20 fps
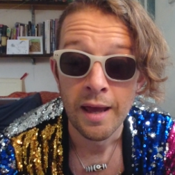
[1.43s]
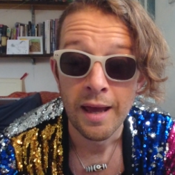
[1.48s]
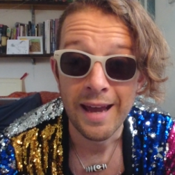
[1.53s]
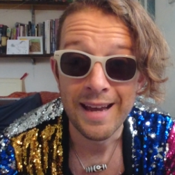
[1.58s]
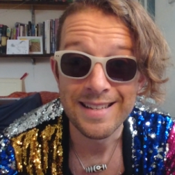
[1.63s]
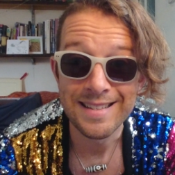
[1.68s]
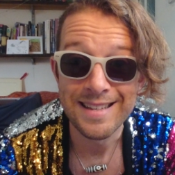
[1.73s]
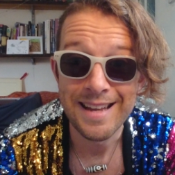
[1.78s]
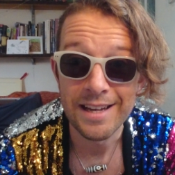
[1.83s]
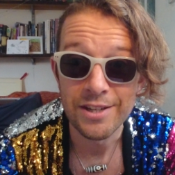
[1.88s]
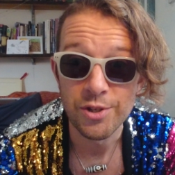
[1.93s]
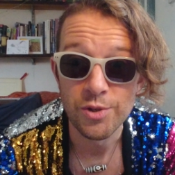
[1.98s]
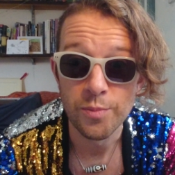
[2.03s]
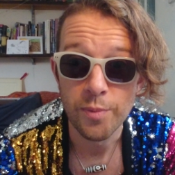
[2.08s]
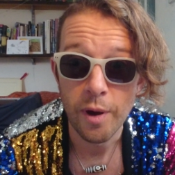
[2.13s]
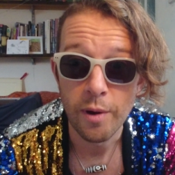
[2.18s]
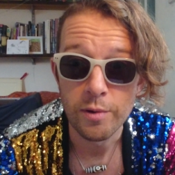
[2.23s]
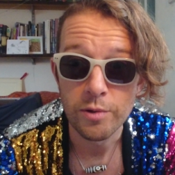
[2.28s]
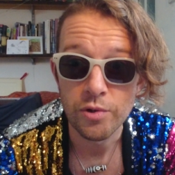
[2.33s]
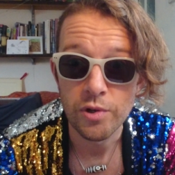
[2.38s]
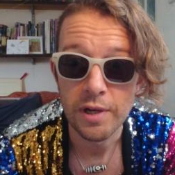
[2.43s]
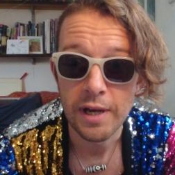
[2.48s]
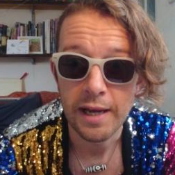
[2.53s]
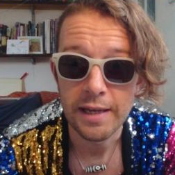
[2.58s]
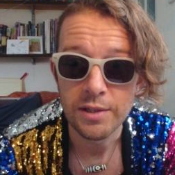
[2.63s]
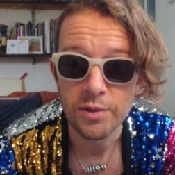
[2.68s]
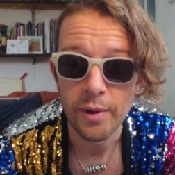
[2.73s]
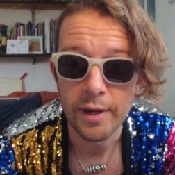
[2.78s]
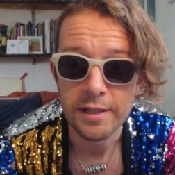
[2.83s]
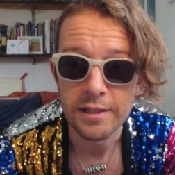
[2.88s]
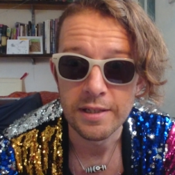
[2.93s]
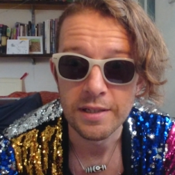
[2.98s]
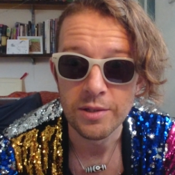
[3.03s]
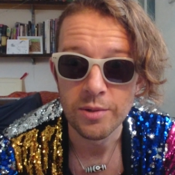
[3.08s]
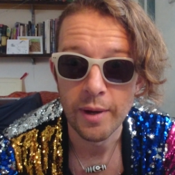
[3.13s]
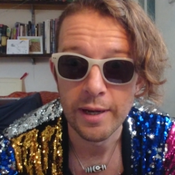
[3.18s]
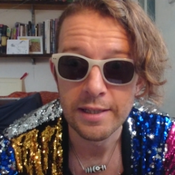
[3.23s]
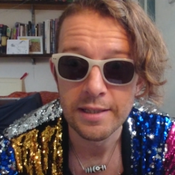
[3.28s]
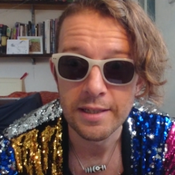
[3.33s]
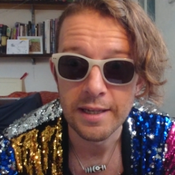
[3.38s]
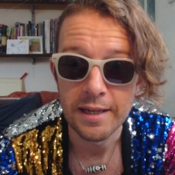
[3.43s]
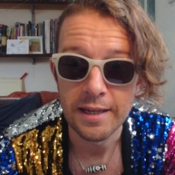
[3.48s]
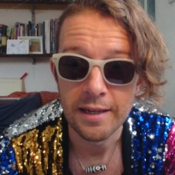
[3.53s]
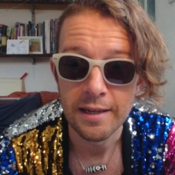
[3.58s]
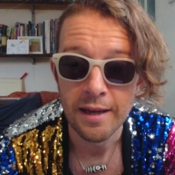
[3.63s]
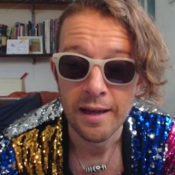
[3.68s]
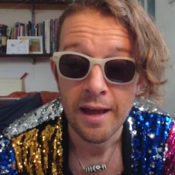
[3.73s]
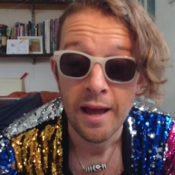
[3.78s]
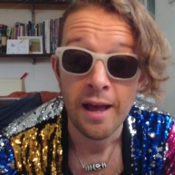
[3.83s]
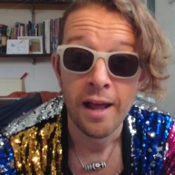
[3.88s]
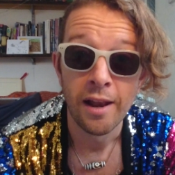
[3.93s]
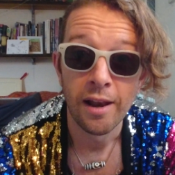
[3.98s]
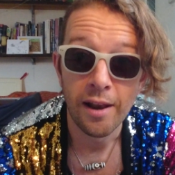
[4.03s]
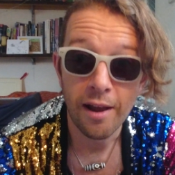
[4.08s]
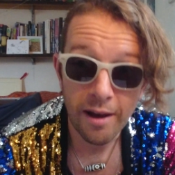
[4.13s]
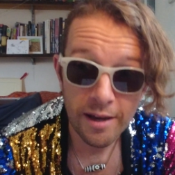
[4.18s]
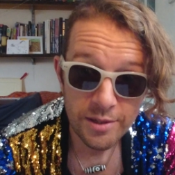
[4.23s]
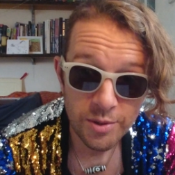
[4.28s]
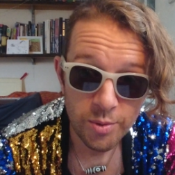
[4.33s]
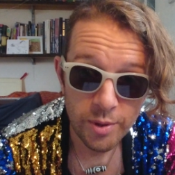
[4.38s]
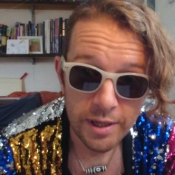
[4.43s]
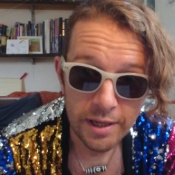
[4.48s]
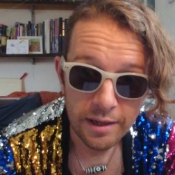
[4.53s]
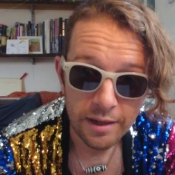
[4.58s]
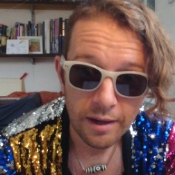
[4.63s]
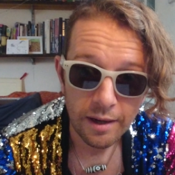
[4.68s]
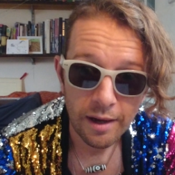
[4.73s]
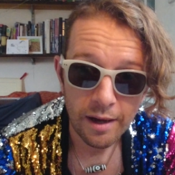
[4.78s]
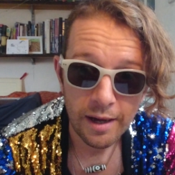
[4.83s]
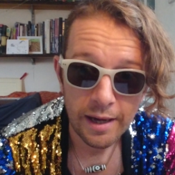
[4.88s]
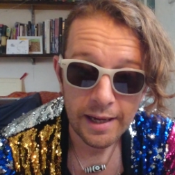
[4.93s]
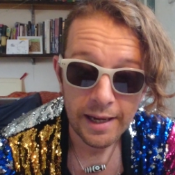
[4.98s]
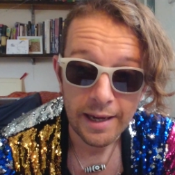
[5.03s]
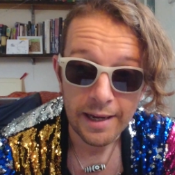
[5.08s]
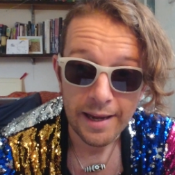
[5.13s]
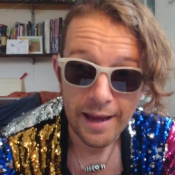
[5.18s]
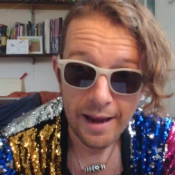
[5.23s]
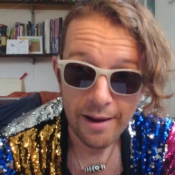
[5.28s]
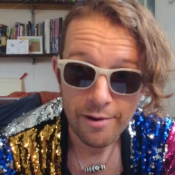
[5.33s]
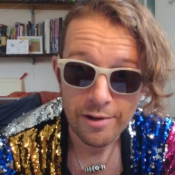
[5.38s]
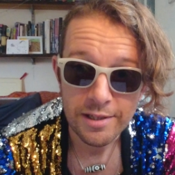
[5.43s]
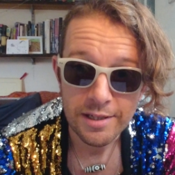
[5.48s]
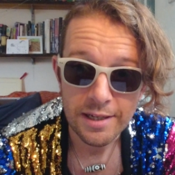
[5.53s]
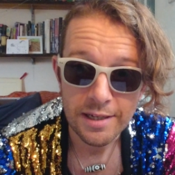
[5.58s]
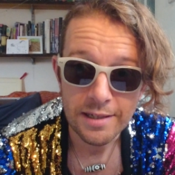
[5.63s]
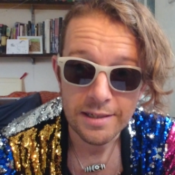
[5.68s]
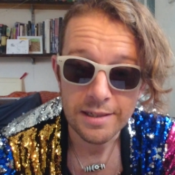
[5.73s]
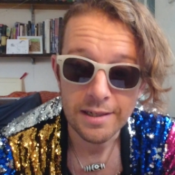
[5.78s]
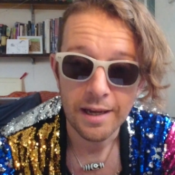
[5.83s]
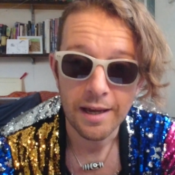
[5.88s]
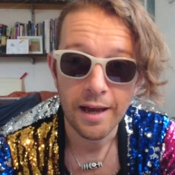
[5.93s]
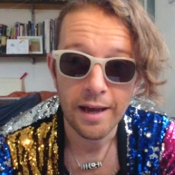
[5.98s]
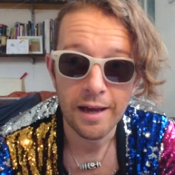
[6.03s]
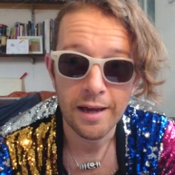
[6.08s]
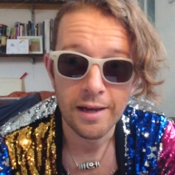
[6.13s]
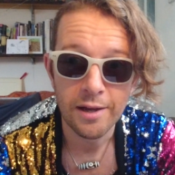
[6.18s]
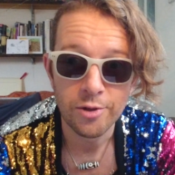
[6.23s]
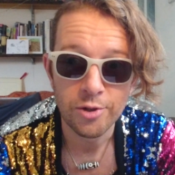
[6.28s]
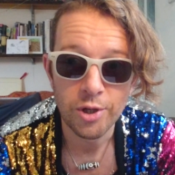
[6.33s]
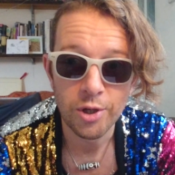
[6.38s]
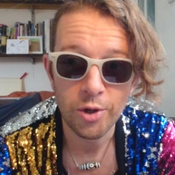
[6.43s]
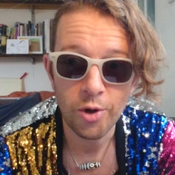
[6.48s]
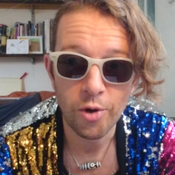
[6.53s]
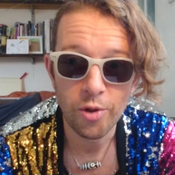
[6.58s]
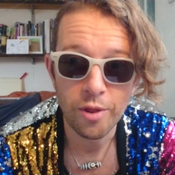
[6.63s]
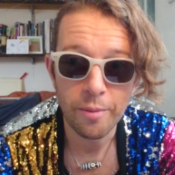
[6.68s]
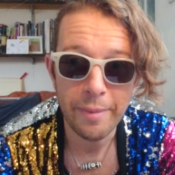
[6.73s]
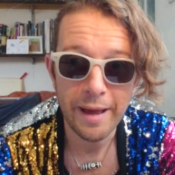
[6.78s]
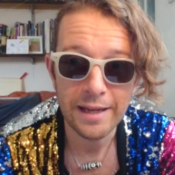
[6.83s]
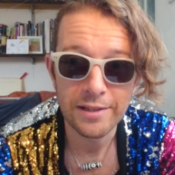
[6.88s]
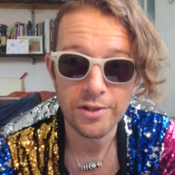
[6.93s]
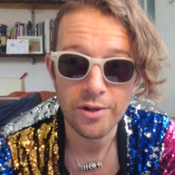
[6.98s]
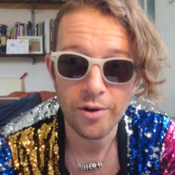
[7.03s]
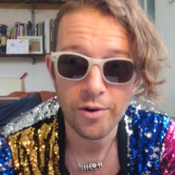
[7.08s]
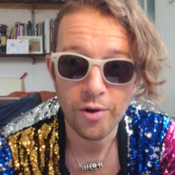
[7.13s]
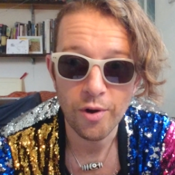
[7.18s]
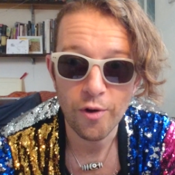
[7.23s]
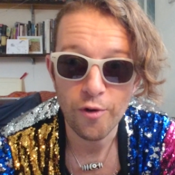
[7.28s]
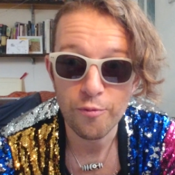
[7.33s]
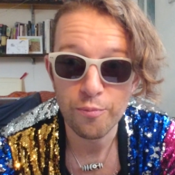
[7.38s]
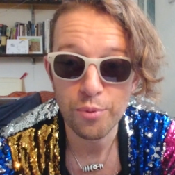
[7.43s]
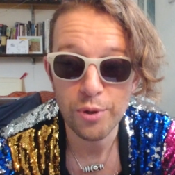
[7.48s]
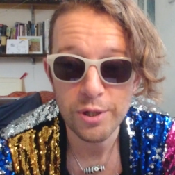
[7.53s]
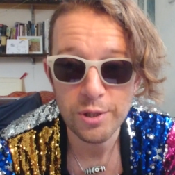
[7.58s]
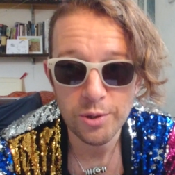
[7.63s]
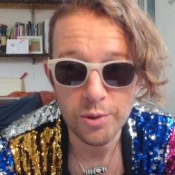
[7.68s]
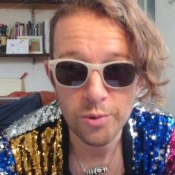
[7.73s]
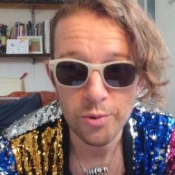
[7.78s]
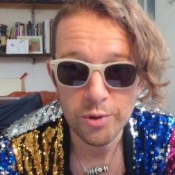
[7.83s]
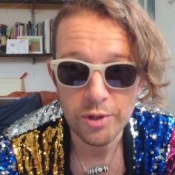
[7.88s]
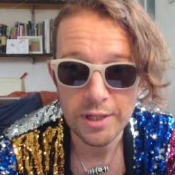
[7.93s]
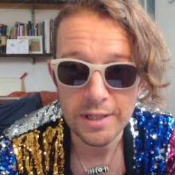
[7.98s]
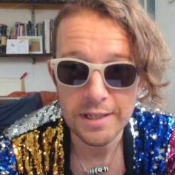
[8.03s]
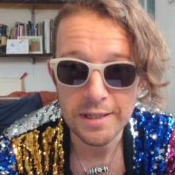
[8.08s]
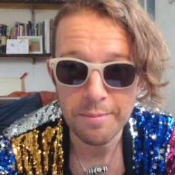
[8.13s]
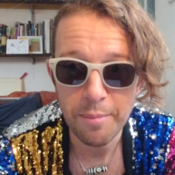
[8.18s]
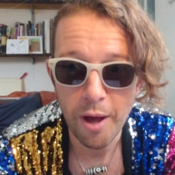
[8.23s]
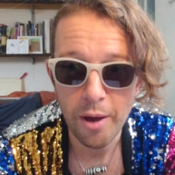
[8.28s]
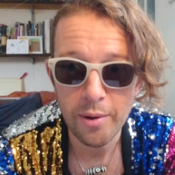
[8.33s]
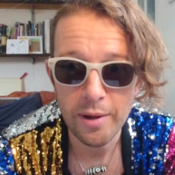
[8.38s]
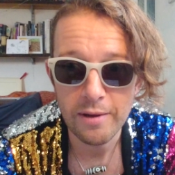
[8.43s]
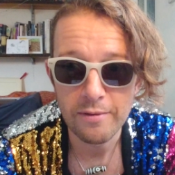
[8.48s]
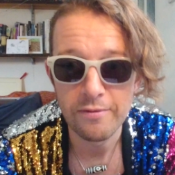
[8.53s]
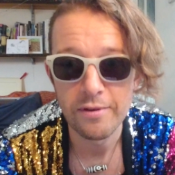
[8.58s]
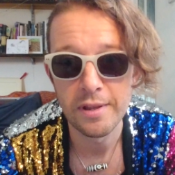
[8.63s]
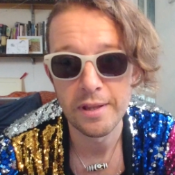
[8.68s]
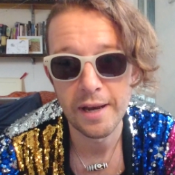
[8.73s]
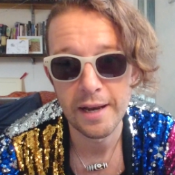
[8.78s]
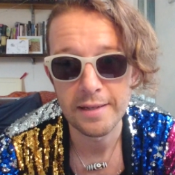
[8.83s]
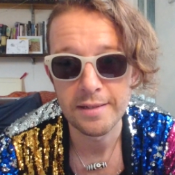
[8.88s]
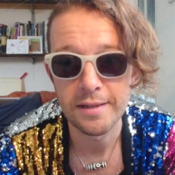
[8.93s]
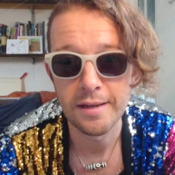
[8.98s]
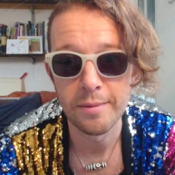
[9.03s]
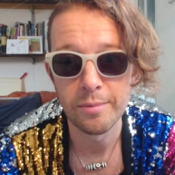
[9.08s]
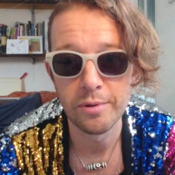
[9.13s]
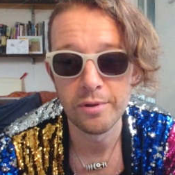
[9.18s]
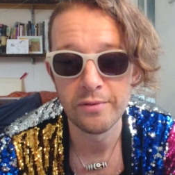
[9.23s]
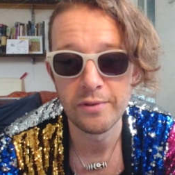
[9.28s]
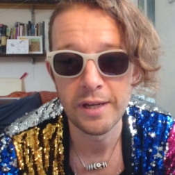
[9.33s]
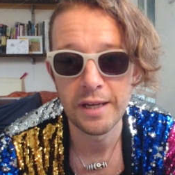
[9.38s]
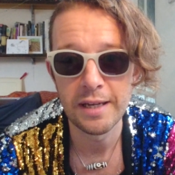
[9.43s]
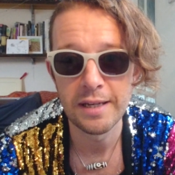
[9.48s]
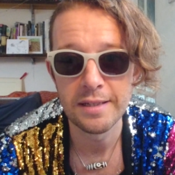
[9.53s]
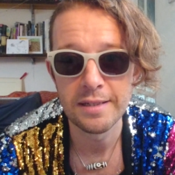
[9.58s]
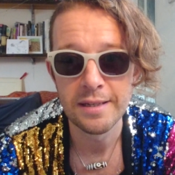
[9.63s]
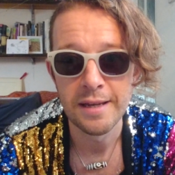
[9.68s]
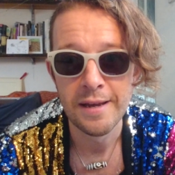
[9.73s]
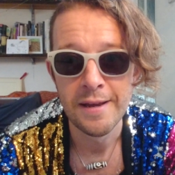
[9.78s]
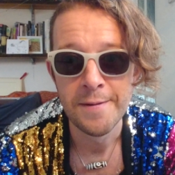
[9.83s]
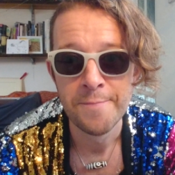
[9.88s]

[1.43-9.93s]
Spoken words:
It's National Poetry Day 2020. Last week I took on the baton of Bristol City Poet for the next couple of years,